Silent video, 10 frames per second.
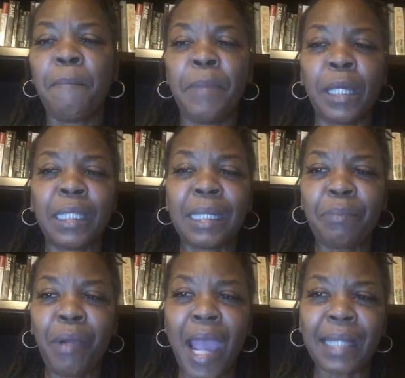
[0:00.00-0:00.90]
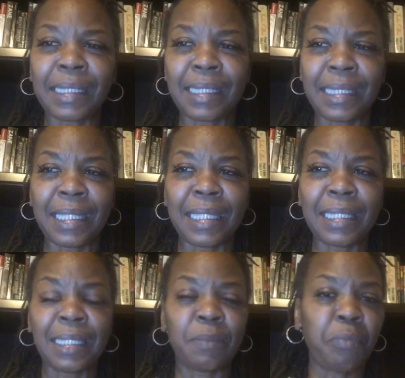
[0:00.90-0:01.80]
Billing
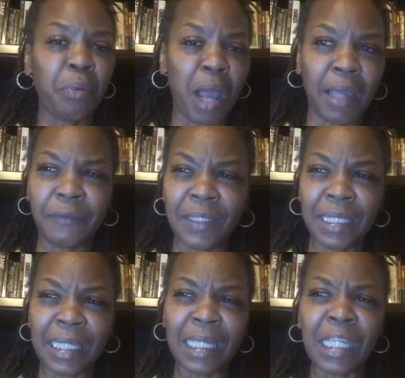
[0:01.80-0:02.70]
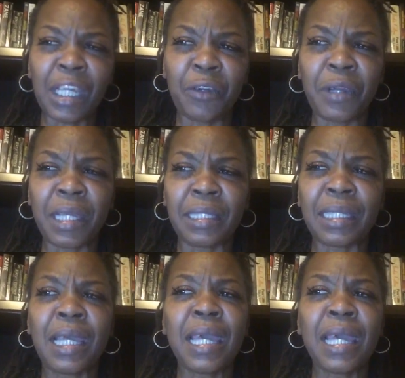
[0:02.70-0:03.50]
practices, privacy adherence,